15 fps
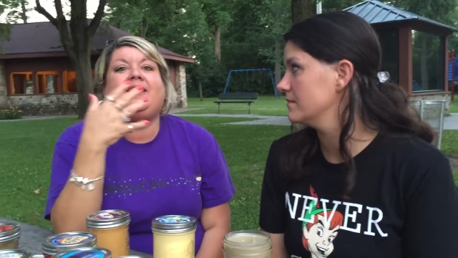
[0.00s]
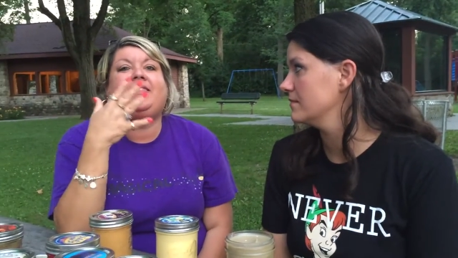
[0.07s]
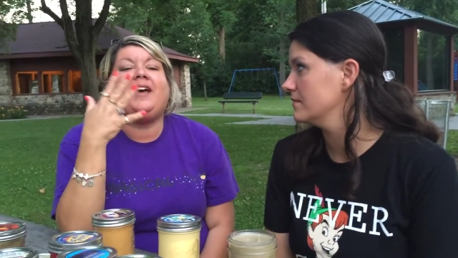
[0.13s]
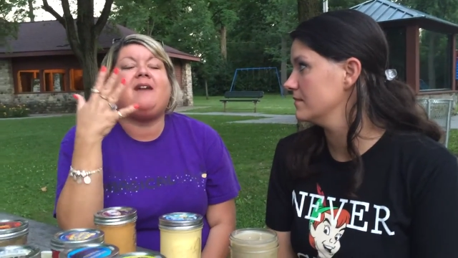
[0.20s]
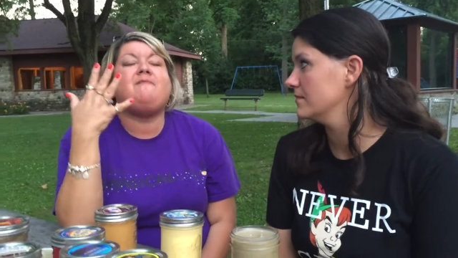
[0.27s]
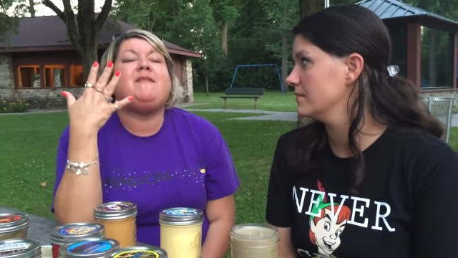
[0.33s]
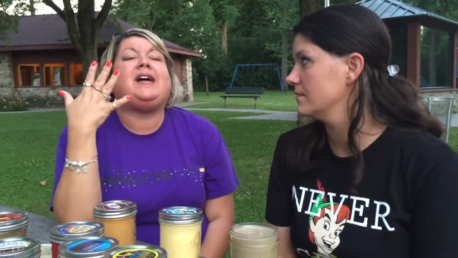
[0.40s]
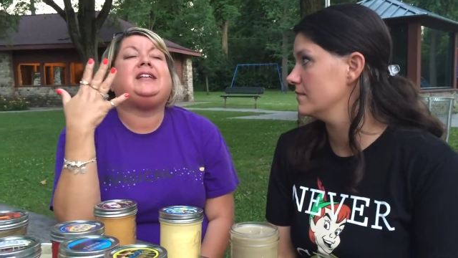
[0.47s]

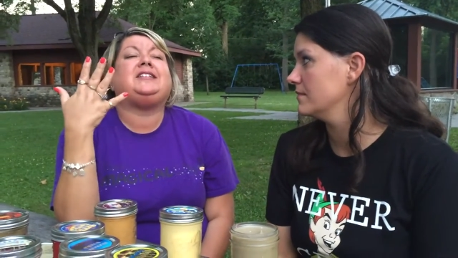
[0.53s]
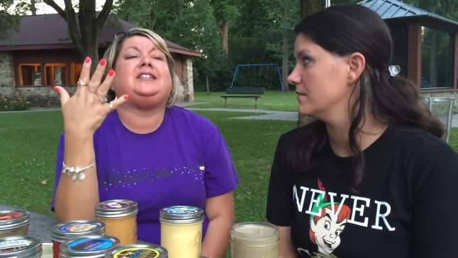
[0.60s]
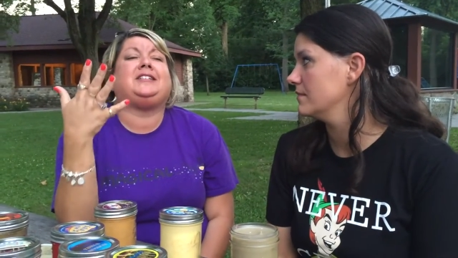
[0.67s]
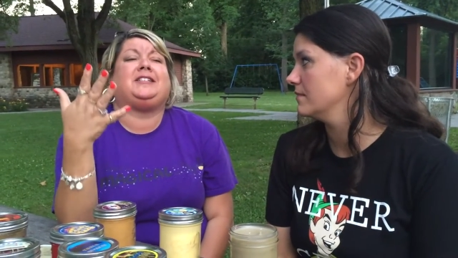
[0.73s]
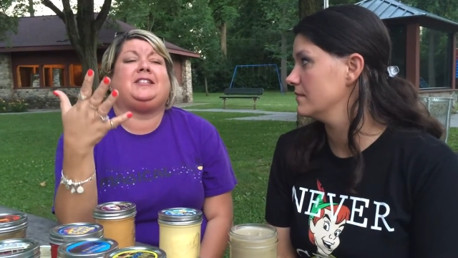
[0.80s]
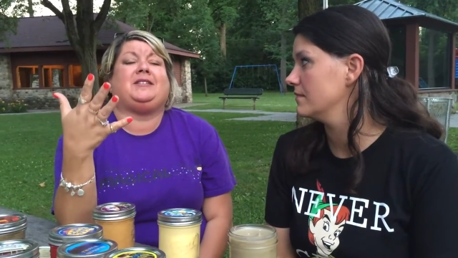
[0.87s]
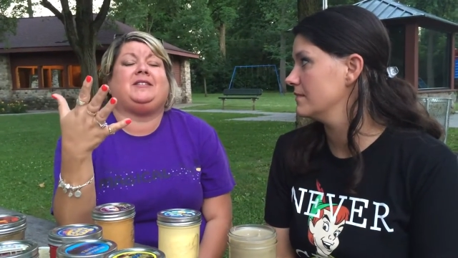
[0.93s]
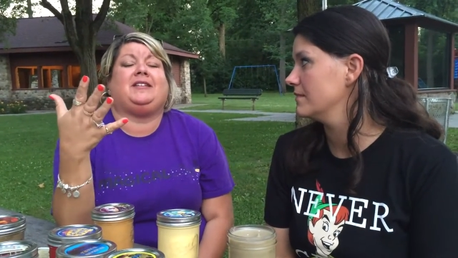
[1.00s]
Speaker 1: That magic
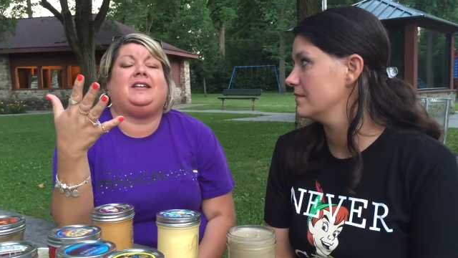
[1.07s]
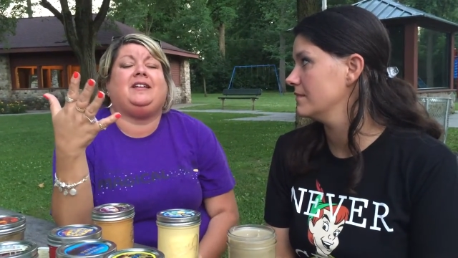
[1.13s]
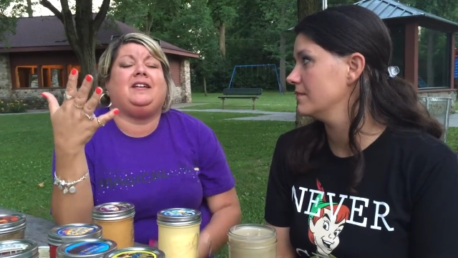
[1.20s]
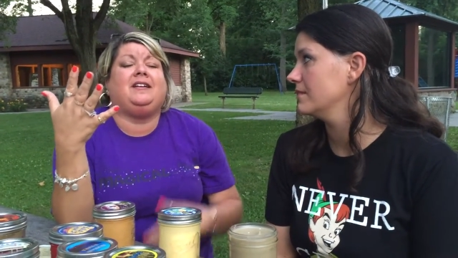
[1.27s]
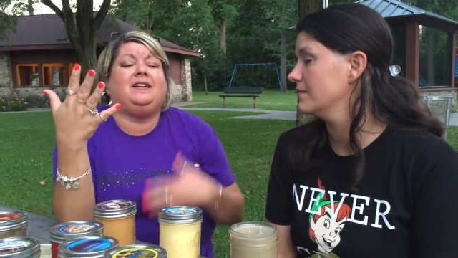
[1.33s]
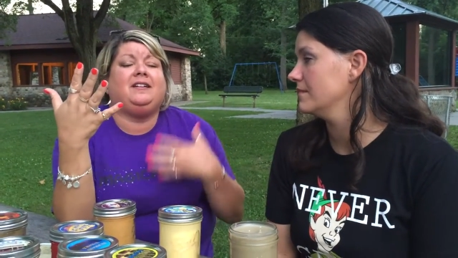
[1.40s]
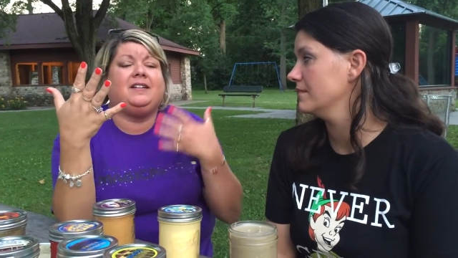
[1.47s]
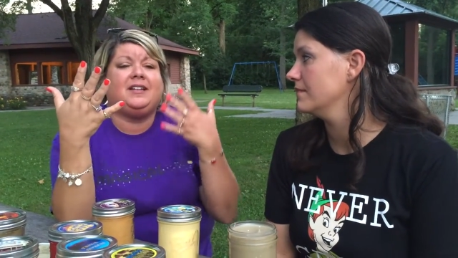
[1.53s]
just
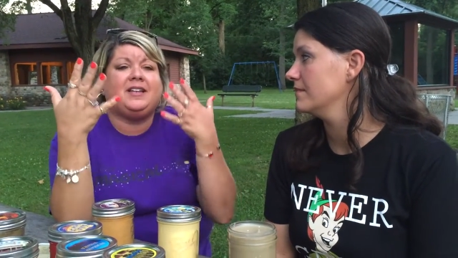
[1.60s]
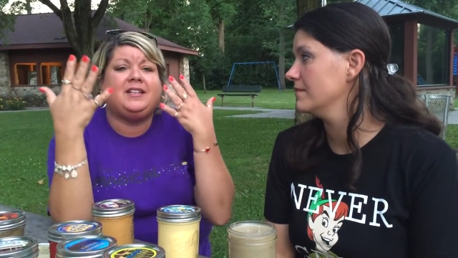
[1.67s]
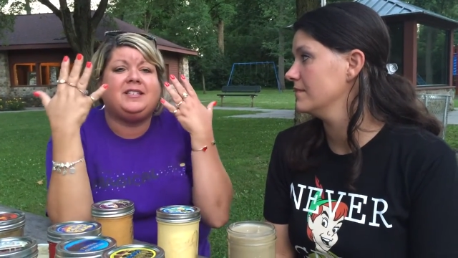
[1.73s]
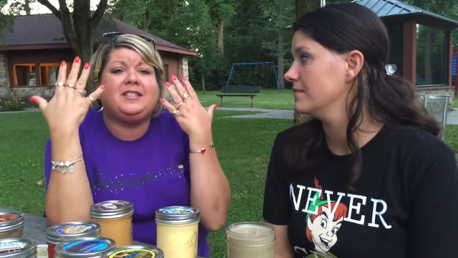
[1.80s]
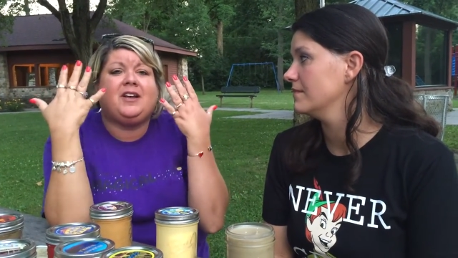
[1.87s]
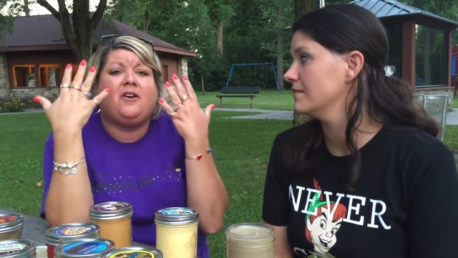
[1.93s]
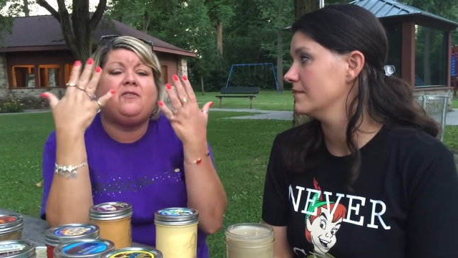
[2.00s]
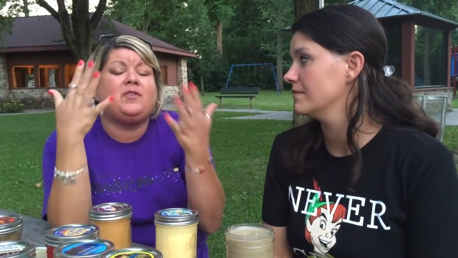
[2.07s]

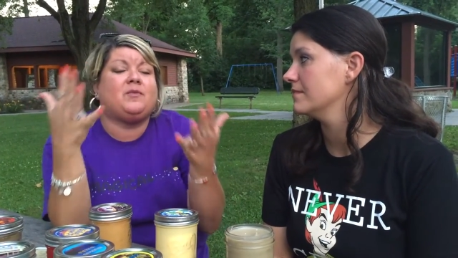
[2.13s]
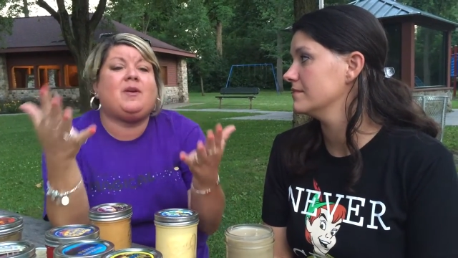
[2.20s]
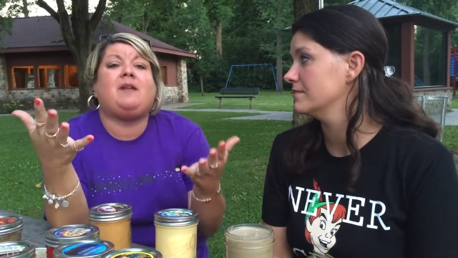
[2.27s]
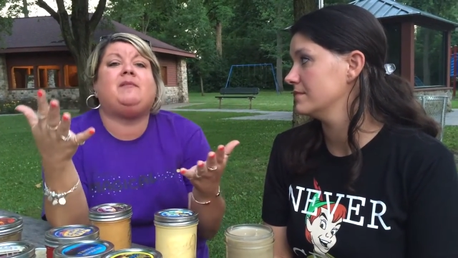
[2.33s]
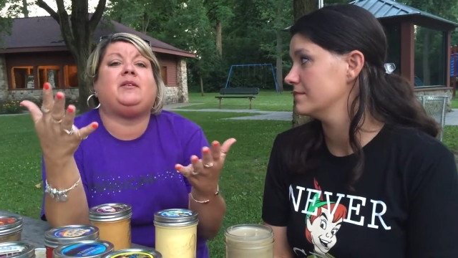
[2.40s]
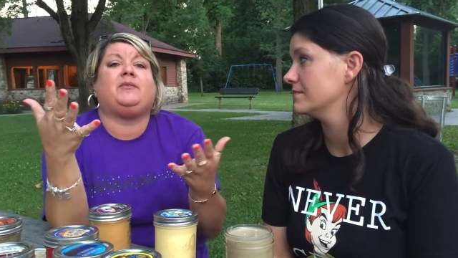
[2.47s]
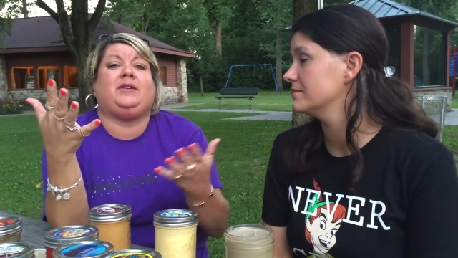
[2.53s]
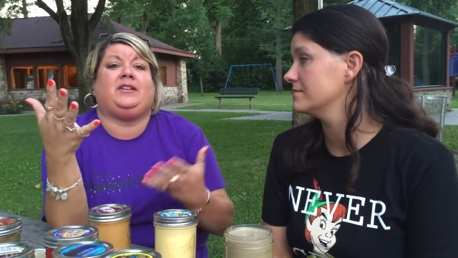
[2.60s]
is
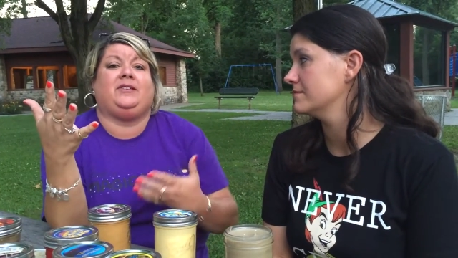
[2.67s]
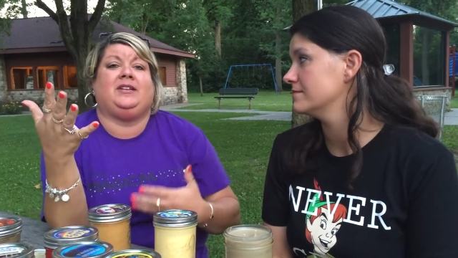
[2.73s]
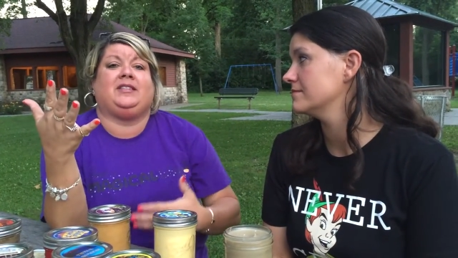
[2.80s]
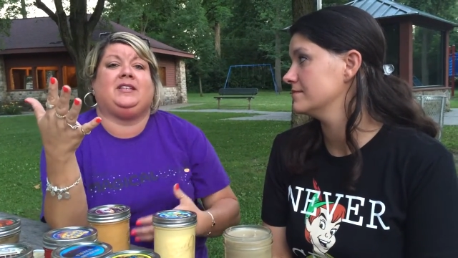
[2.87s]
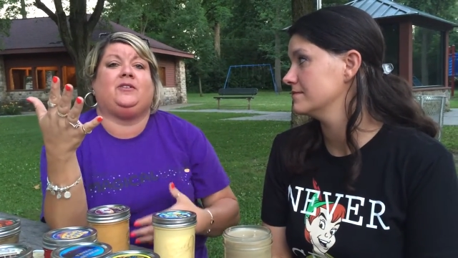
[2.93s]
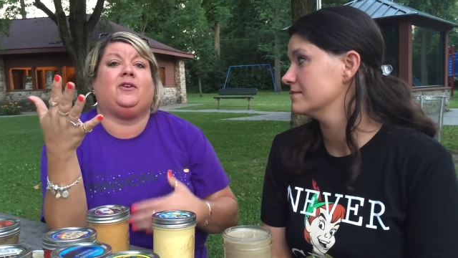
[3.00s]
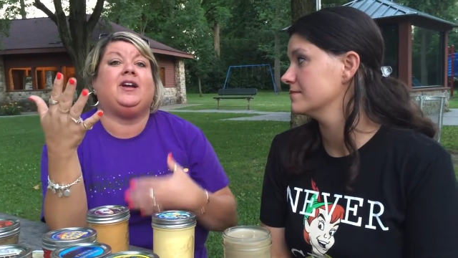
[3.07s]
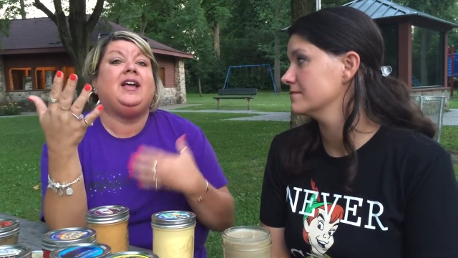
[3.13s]
overwhelming when you hit
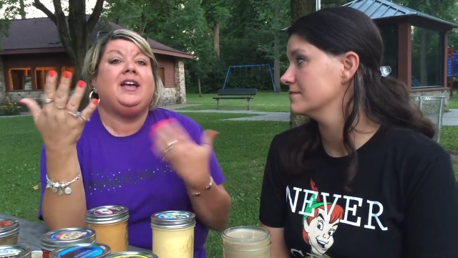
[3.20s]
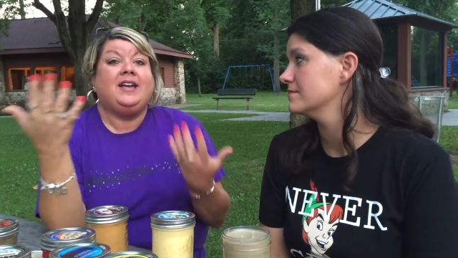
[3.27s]
the door.